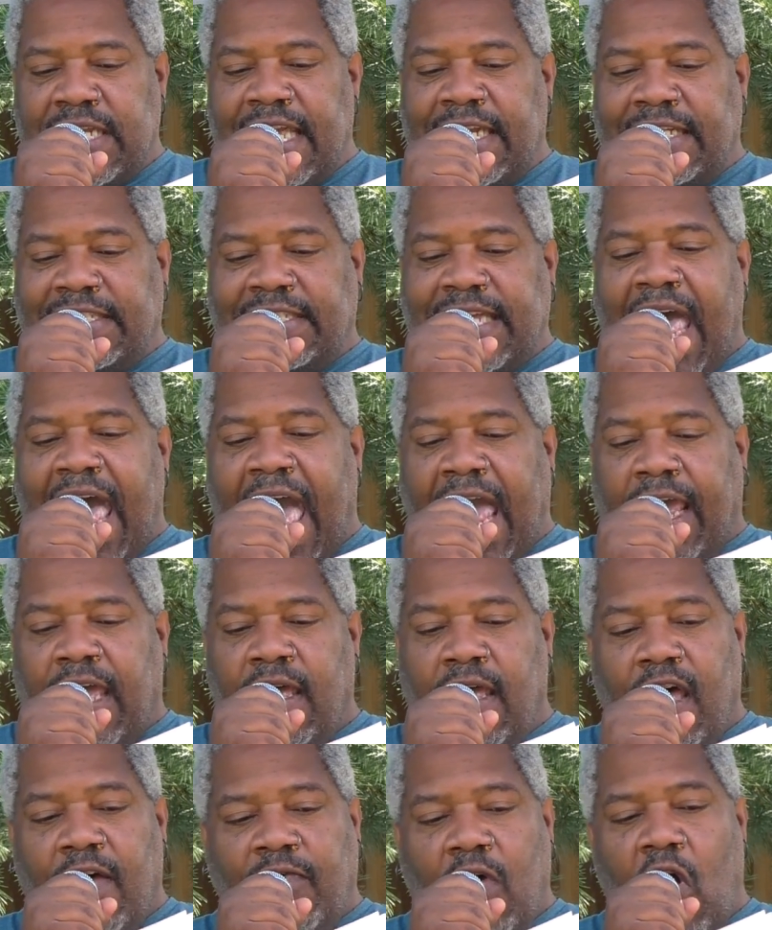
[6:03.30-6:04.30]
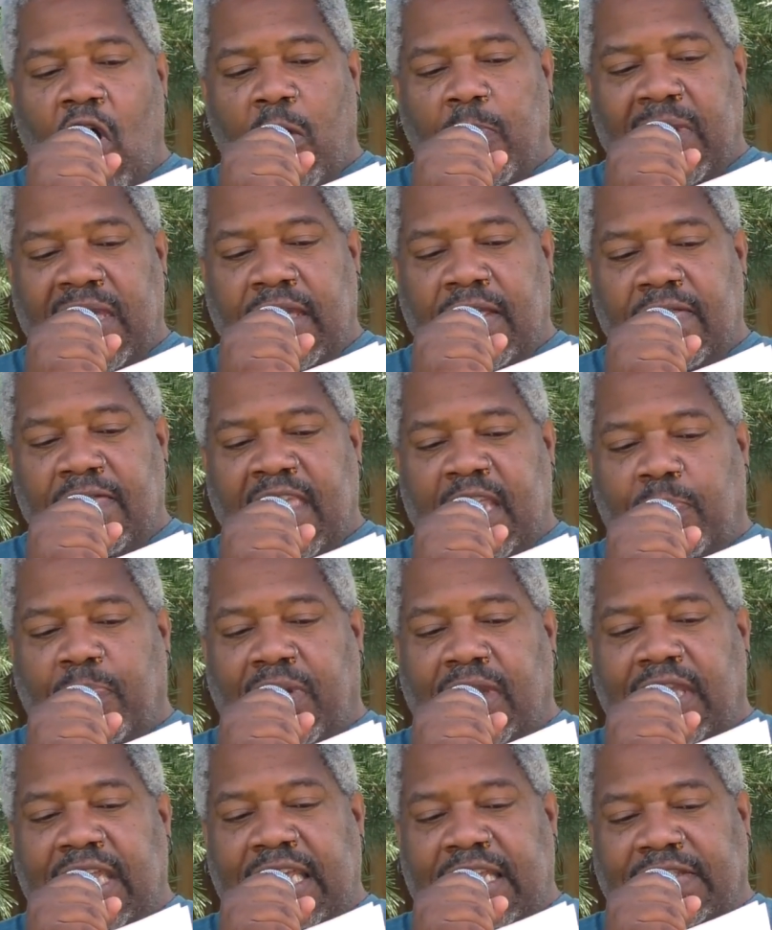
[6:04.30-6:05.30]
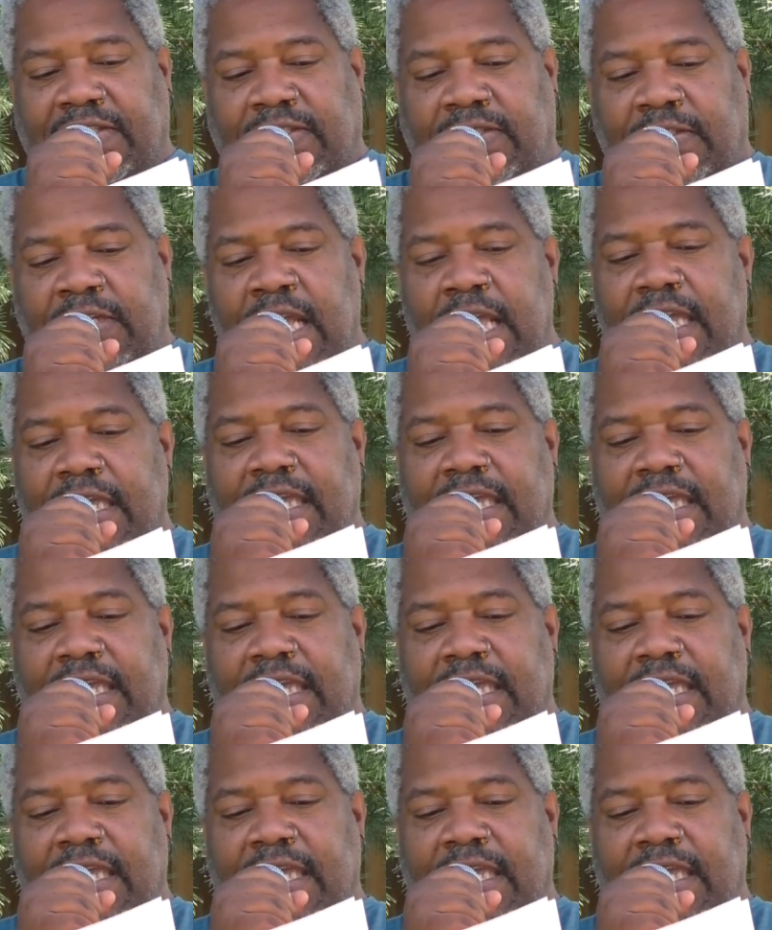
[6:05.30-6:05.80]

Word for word: and attack of armies and police,